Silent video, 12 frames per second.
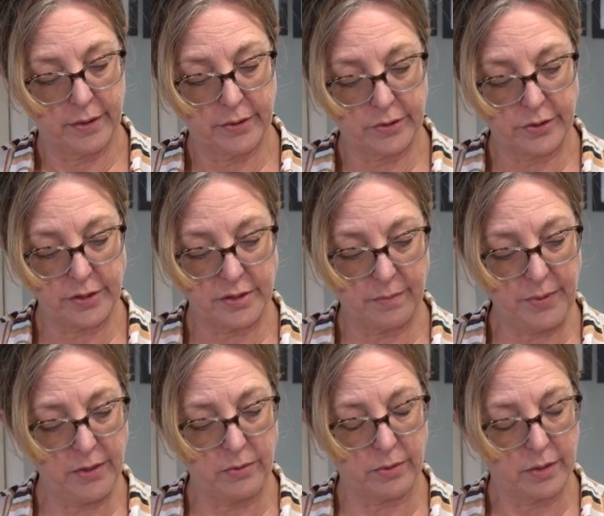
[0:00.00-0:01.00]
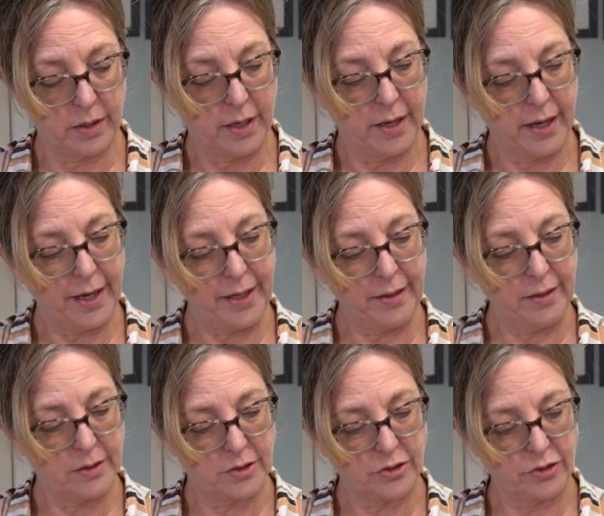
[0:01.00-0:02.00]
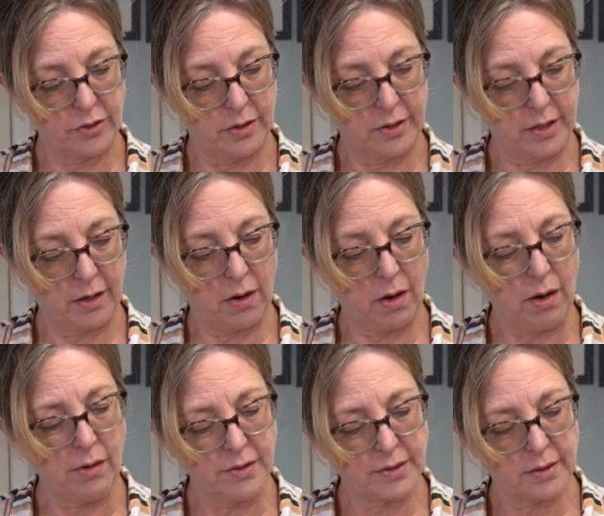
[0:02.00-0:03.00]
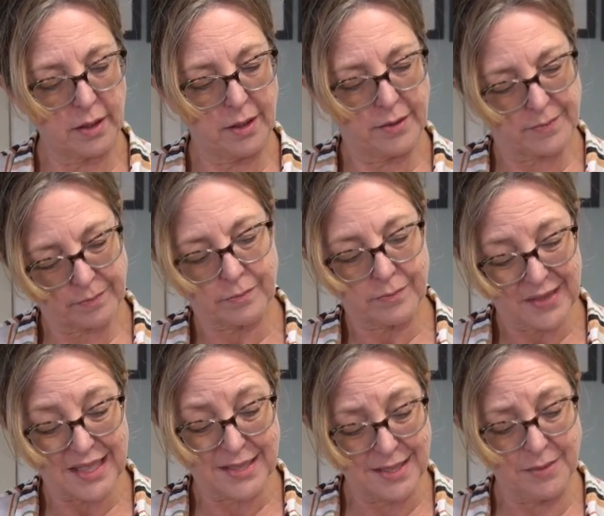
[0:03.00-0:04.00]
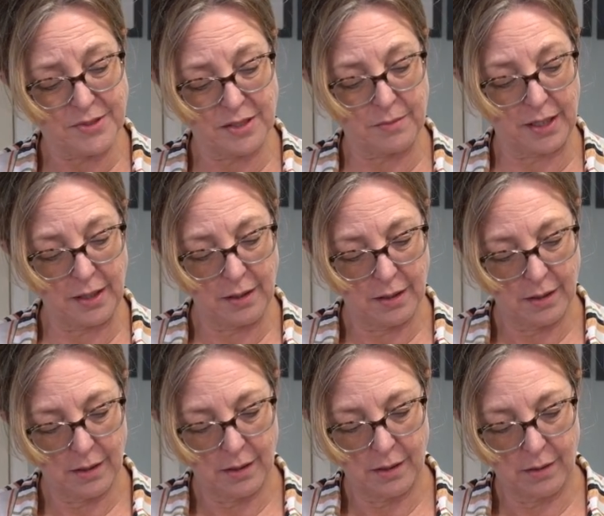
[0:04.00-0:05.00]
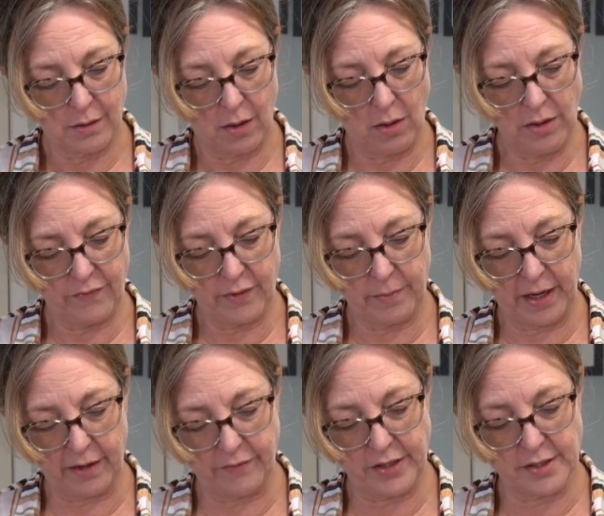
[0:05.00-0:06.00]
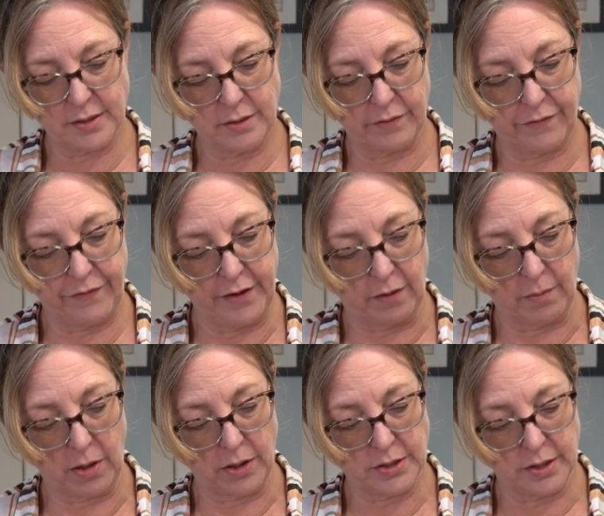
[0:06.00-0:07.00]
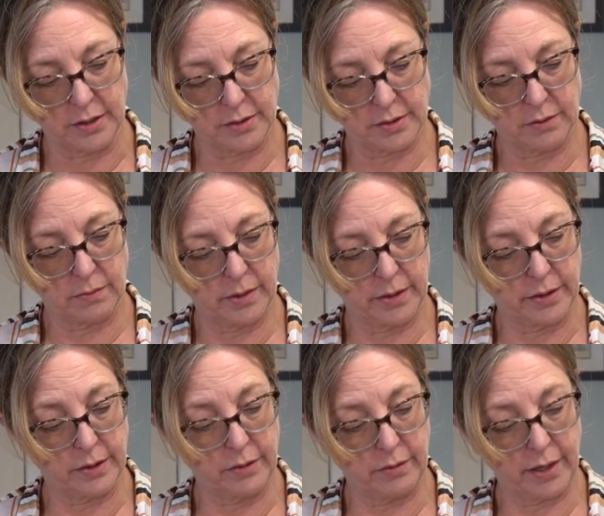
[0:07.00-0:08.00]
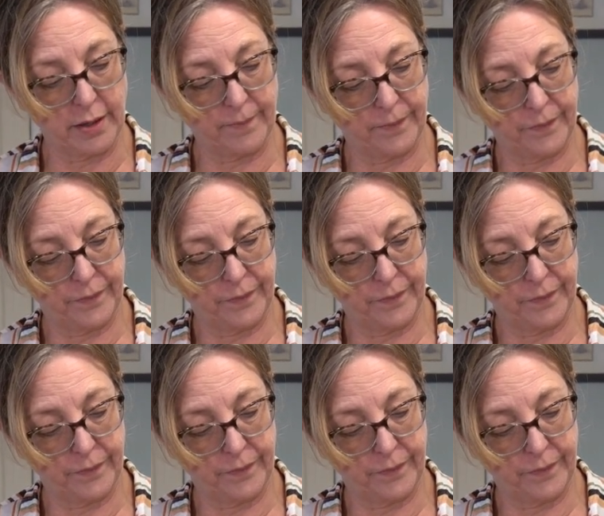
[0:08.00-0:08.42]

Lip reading: She's a beaut. And there are, it seems to me, all of them have these little finger marks in. So we're going to do that.